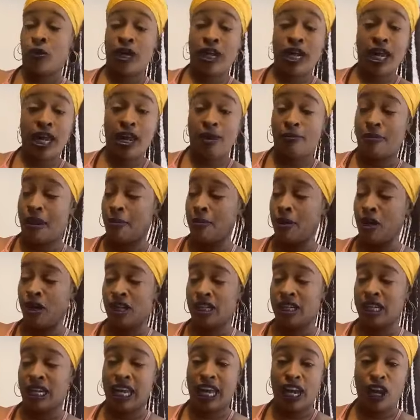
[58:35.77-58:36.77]
Wendy, remember
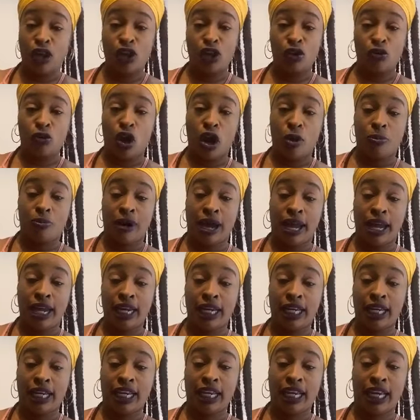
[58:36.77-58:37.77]
the, the lady you robbed,
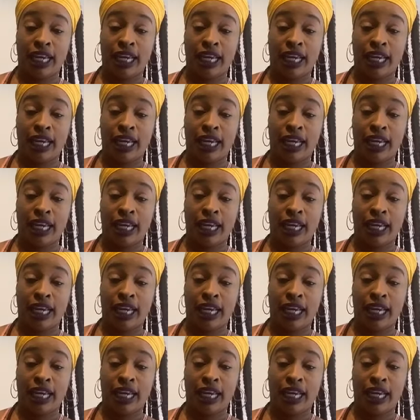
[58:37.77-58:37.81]
right?